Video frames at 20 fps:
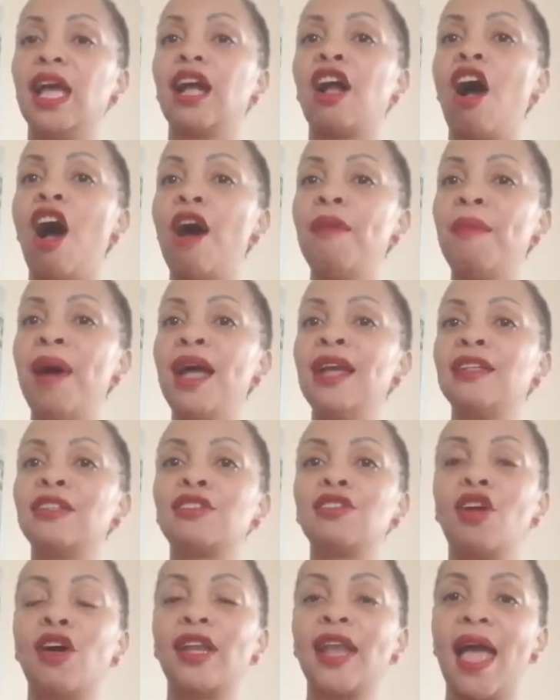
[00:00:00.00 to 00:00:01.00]
Karma
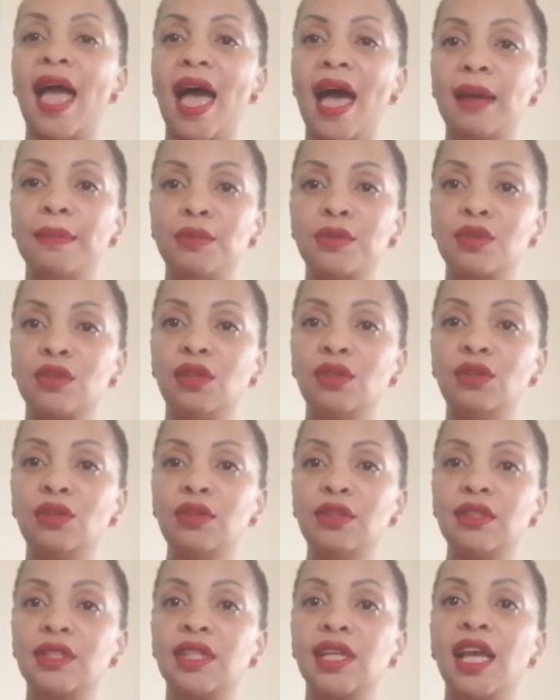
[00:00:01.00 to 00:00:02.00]
is not
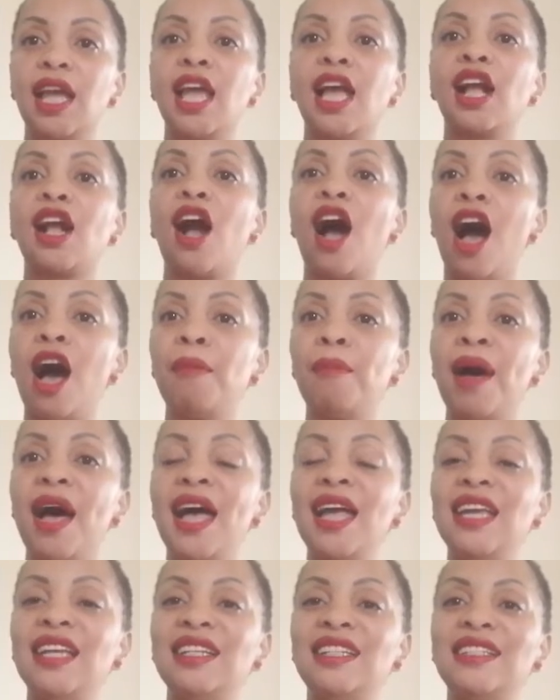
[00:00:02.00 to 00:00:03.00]
absolute.
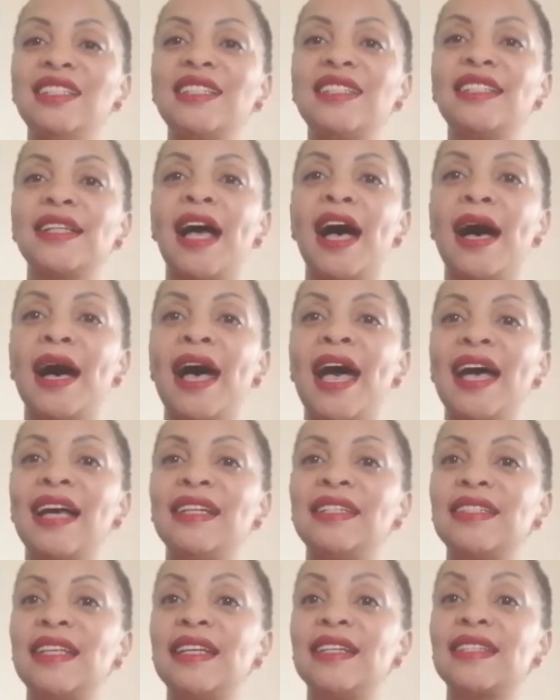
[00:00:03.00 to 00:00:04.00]
Karma is
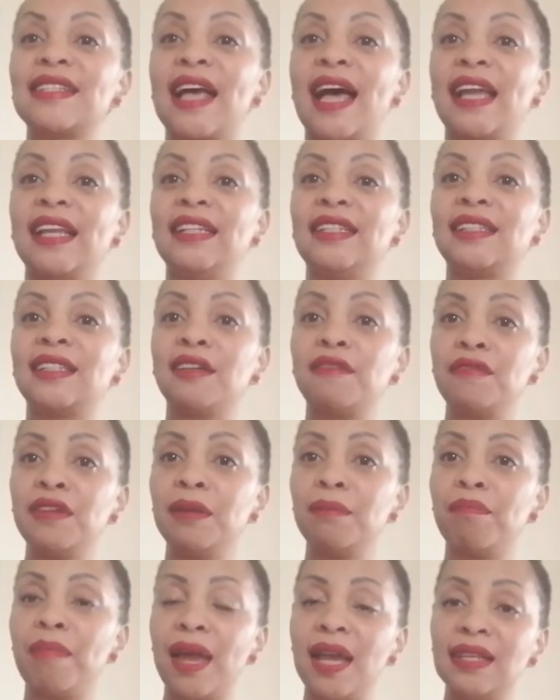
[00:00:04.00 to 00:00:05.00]
has a
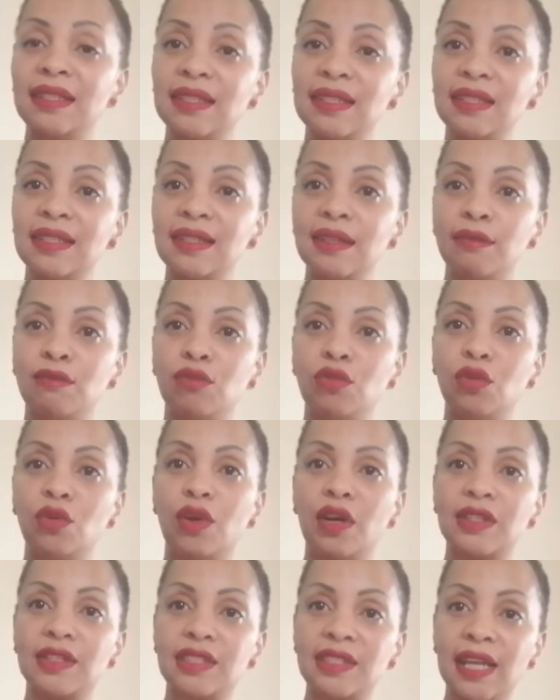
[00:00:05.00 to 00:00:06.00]
scientific basis. If you
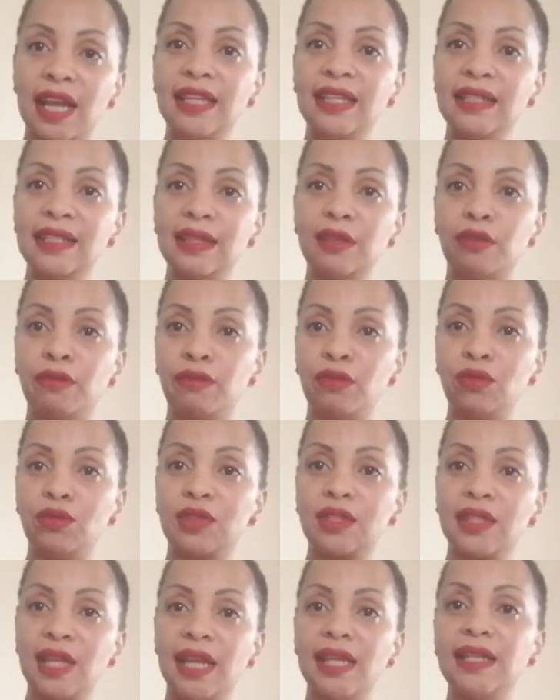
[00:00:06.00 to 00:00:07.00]

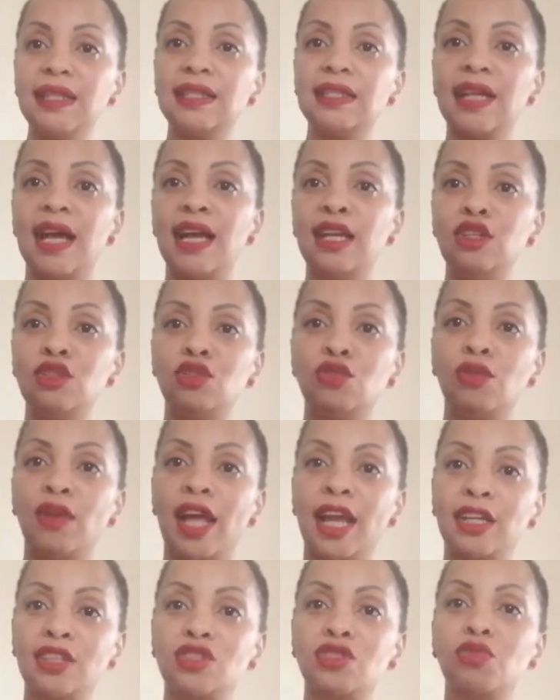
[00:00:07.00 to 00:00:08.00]
study science, you'll
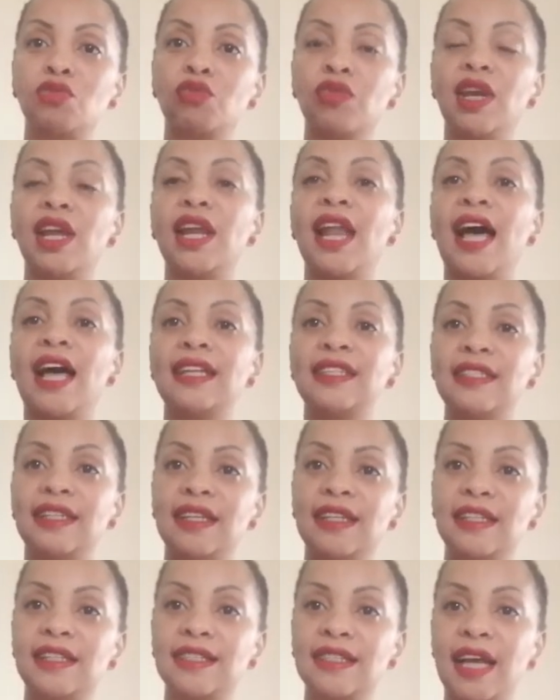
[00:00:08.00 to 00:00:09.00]
actually realize
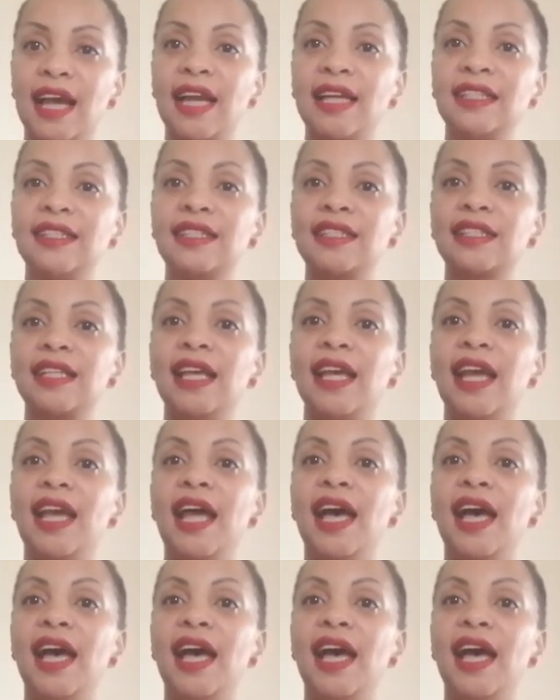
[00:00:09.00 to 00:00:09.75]
that science,